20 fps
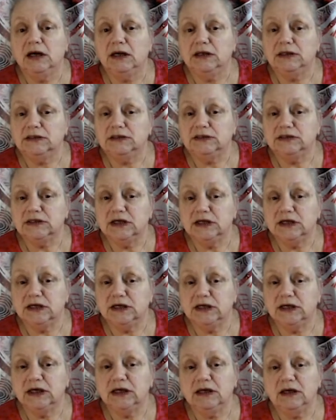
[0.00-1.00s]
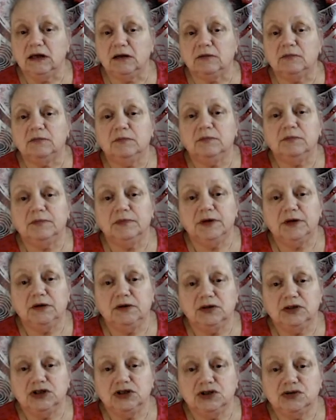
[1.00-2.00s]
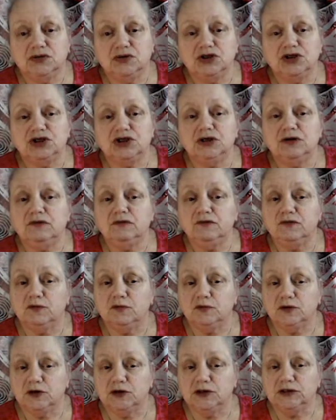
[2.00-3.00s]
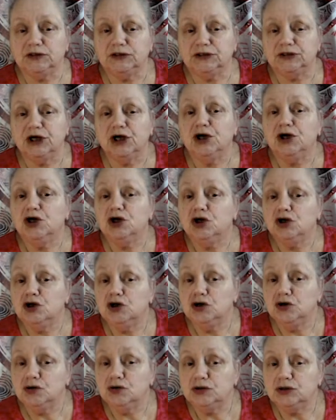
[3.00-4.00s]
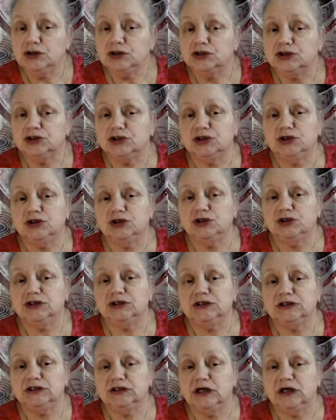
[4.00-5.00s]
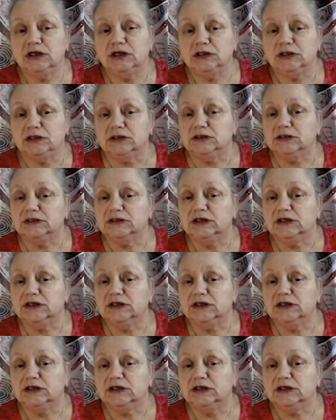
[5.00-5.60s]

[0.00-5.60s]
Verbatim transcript: Take care because your cheerfulness could turn to sadness